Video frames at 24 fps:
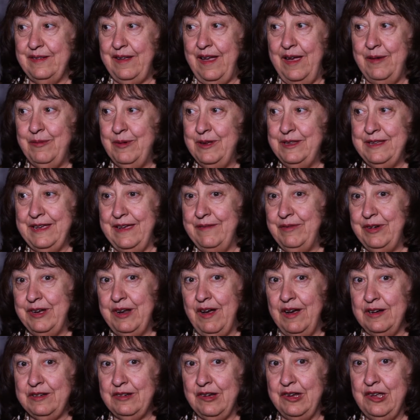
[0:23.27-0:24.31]
I went to every
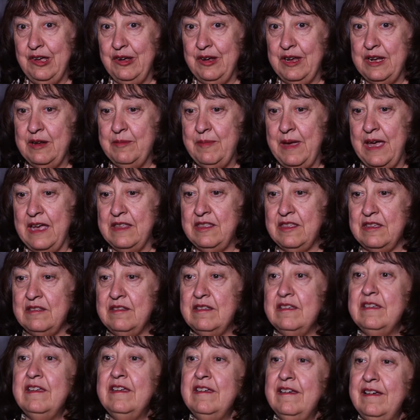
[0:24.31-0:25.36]
doctor you could imagine.
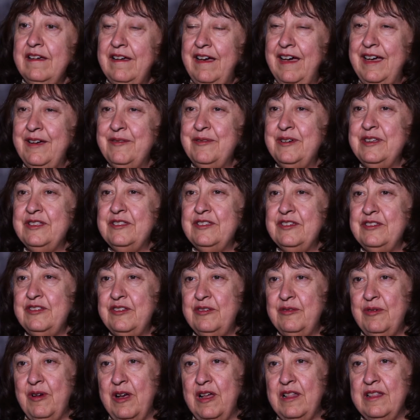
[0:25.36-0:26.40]
I went to
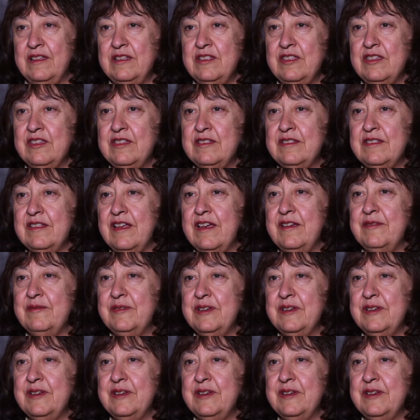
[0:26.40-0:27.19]
neurologists, I